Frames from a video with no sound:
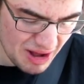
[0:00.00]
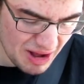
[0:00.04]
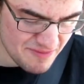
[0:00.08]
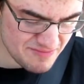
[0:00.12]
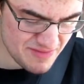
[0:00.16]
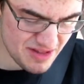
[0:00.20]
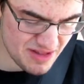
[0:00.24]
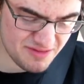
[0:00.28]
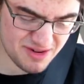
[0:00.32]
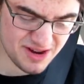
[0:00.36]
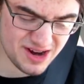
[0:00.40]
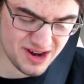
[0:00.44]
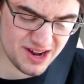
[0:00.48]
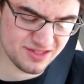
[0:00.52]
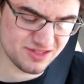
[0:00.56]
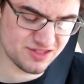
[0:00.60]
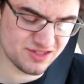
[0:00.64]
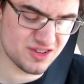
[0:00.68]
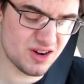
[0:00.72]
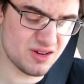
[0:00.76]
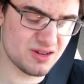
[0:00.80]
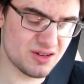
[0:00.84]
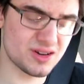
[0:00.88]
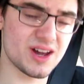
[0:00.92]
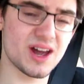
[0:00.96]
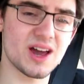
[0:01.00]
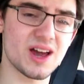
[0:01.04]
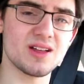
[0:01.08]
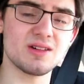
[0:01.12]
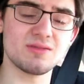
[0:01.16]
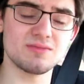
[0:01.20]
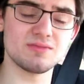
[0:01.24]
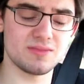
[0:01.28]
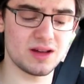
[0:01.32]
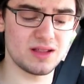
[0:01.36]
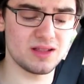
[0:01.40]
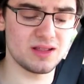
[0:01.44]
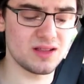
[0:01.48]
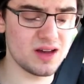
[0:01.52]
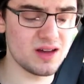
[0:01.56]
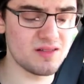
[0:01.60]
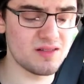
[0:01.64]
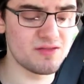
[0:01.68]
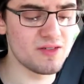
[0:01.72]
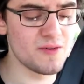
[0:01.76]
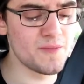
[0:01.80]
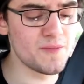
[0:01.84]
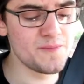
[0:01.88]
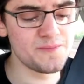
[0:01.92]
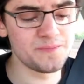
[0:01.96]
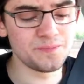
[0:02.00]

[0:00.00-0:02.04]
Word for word: I've never had sour kale in my life.